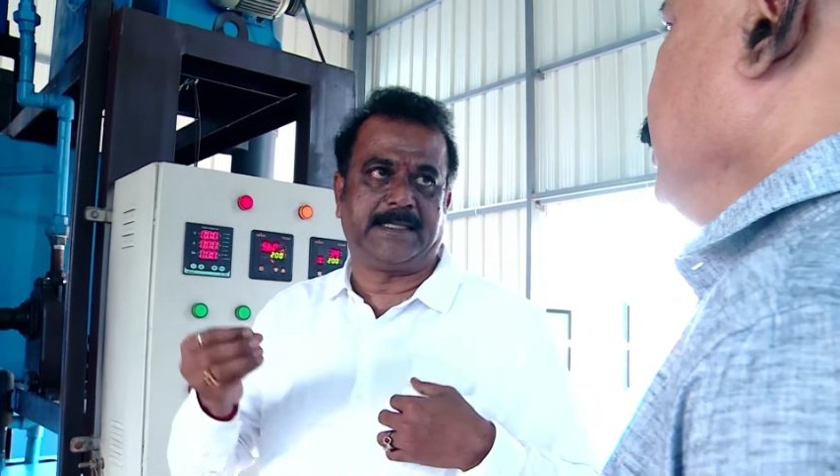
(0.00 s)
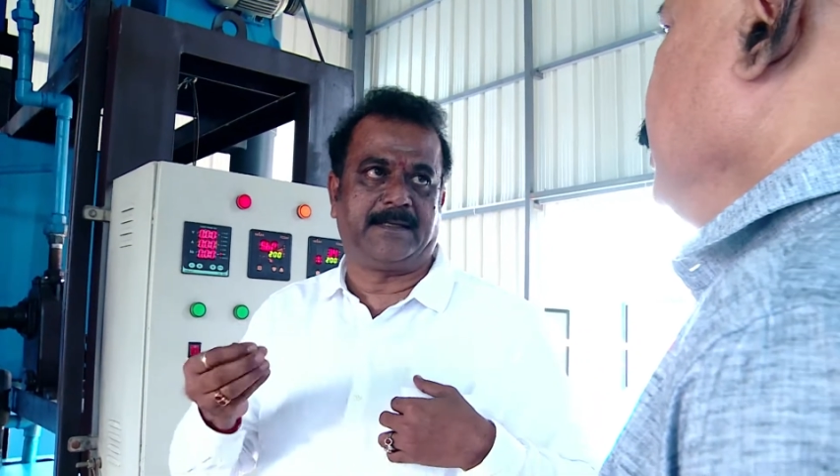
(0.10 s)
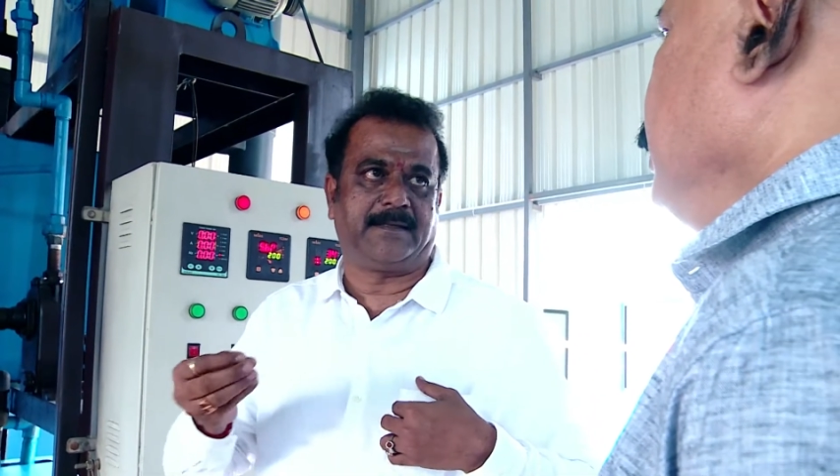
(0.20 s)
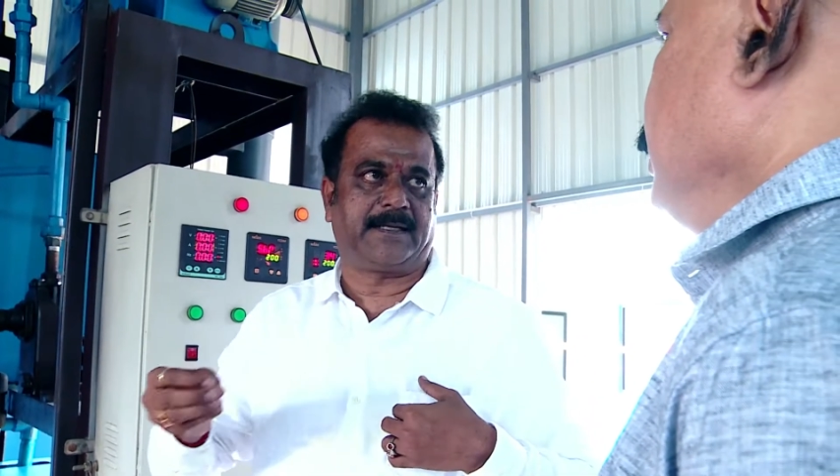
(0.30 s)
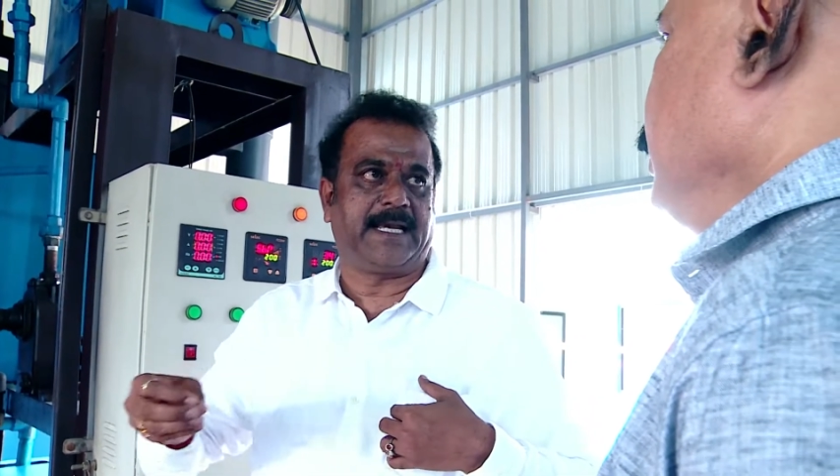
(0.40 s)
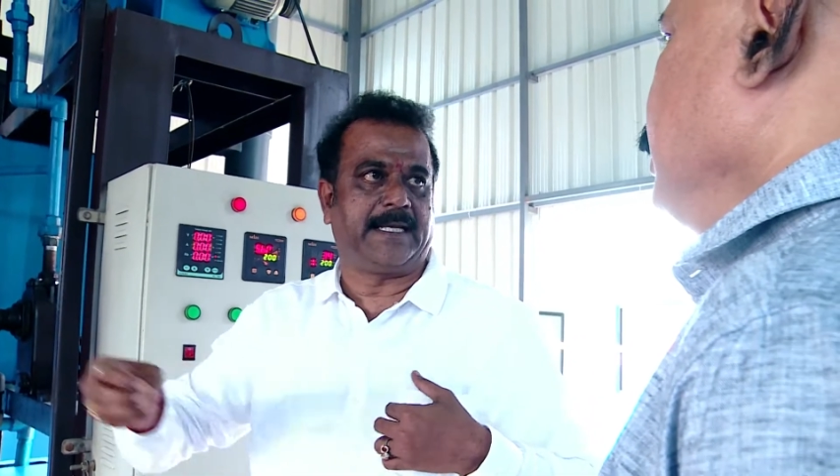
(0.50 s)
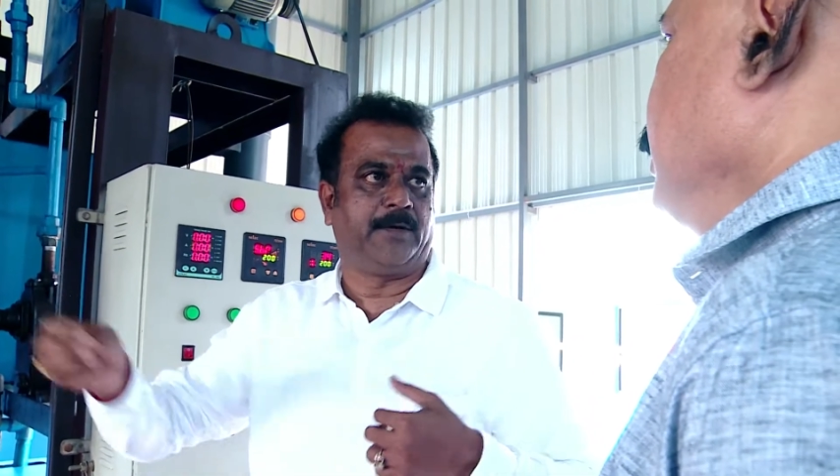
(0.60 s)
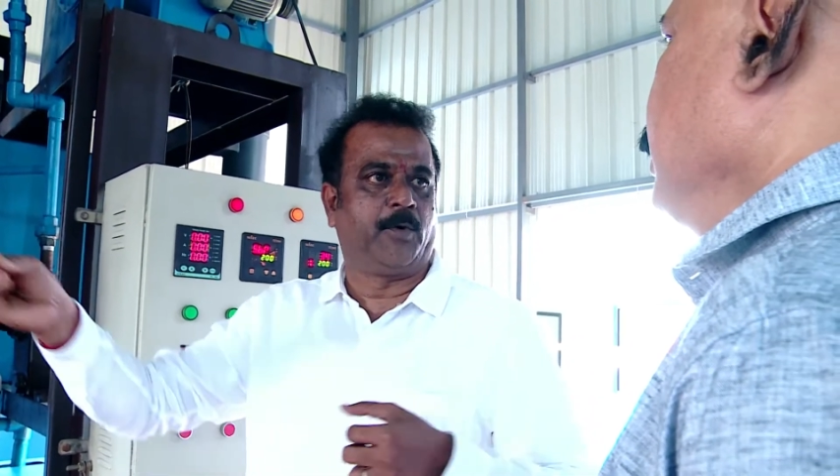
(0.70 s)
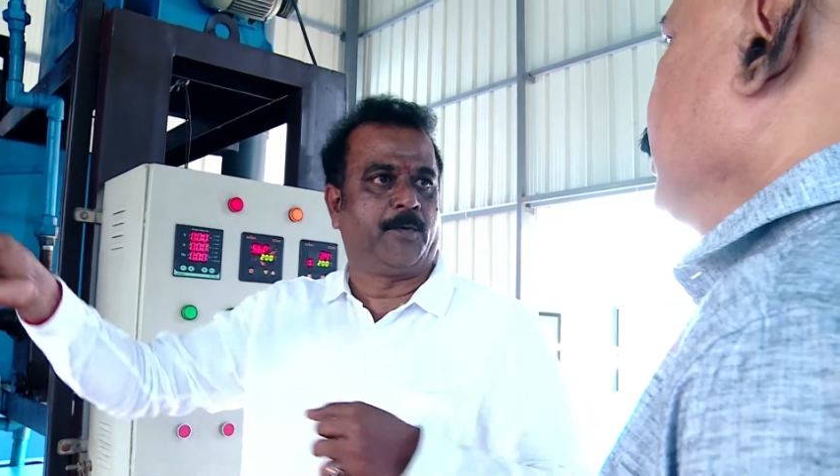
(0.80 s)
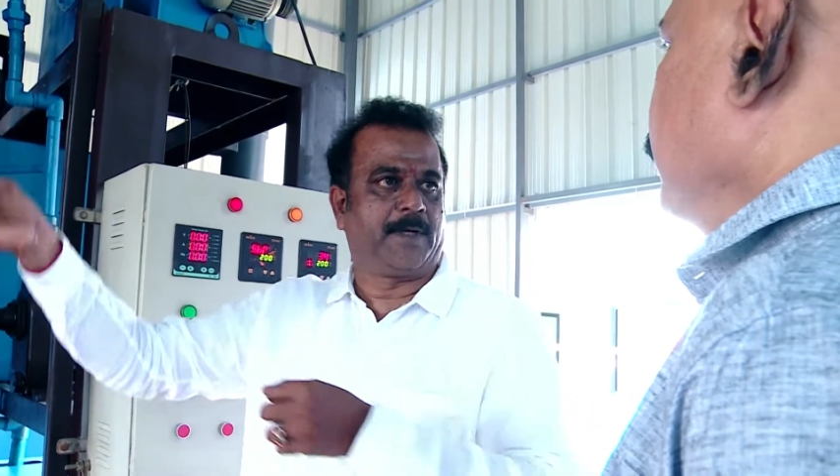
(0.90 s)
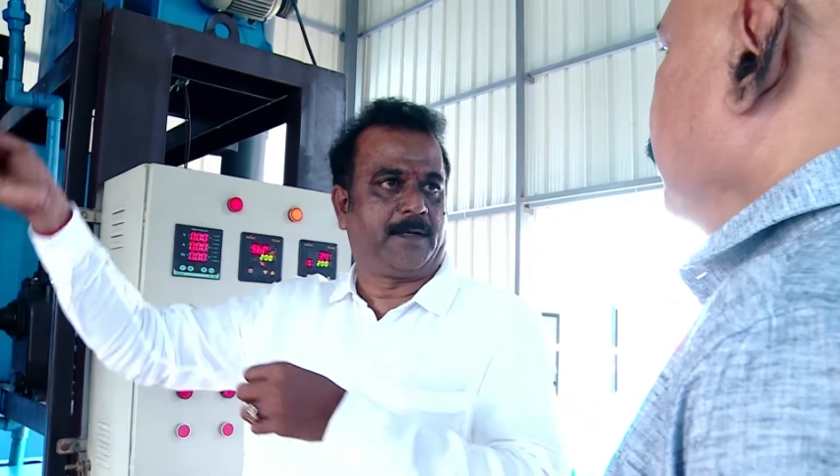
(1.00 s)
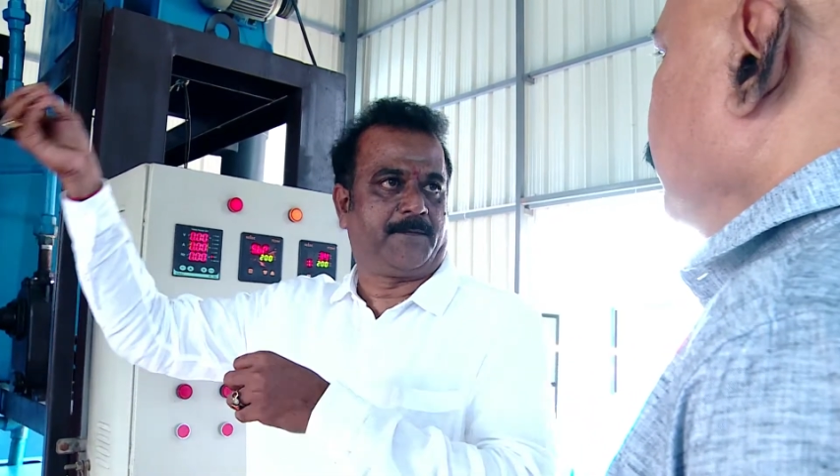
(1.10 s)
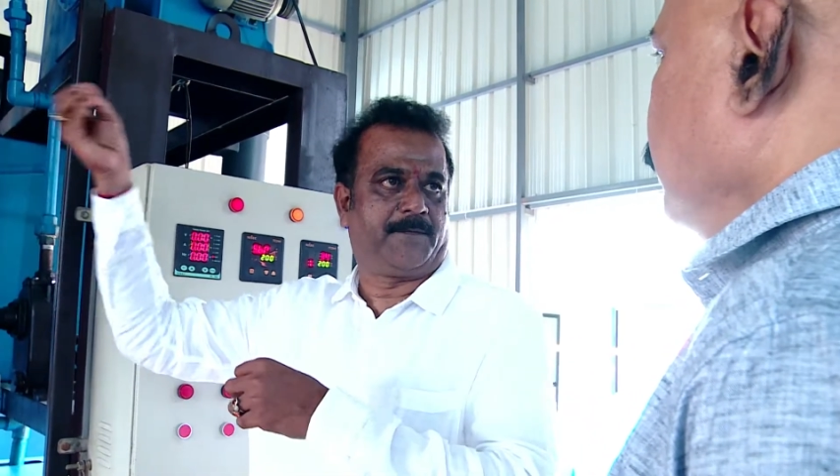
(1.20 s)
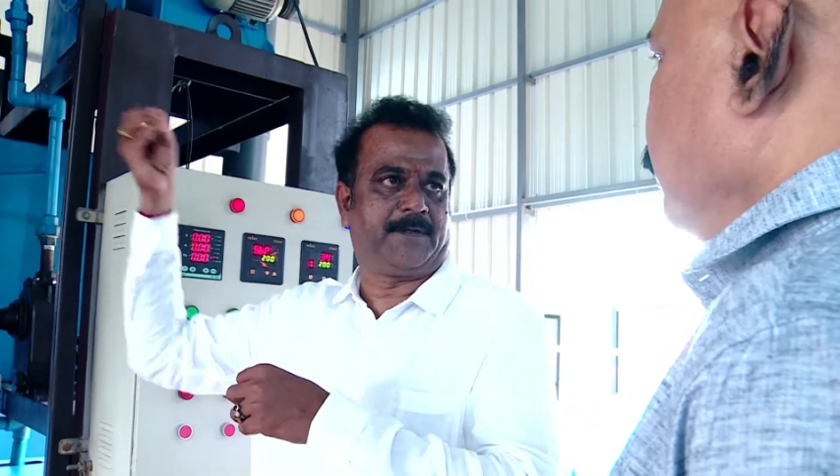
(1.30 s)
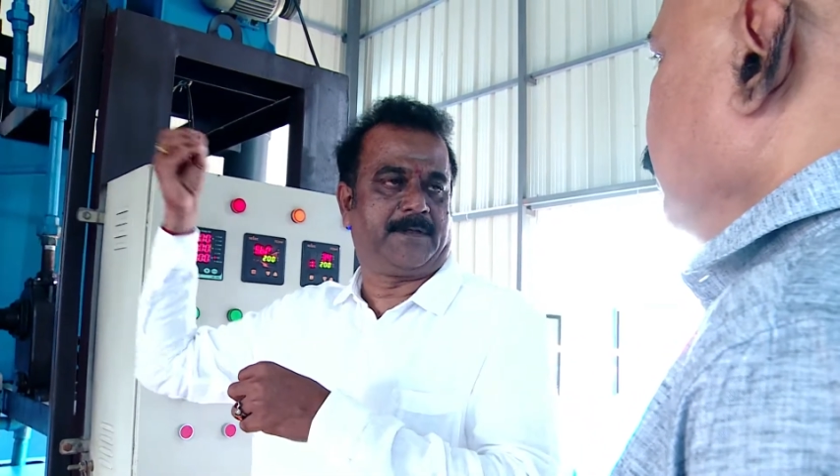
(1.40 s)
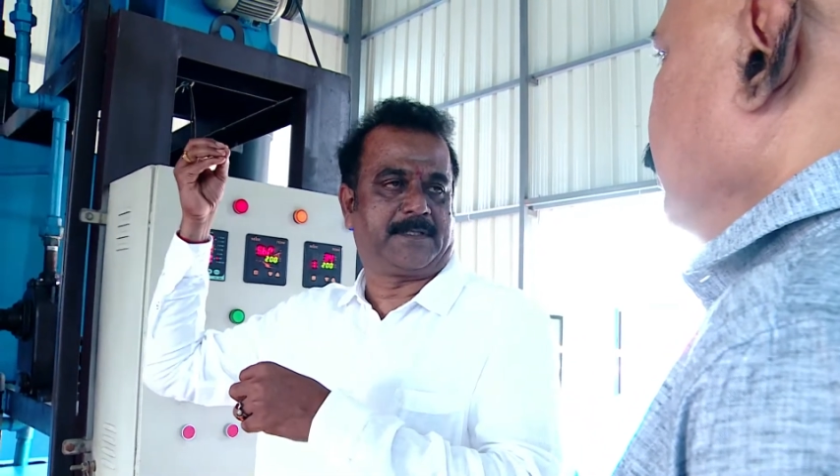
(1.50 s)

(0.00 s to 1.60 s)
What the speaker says: a carryover of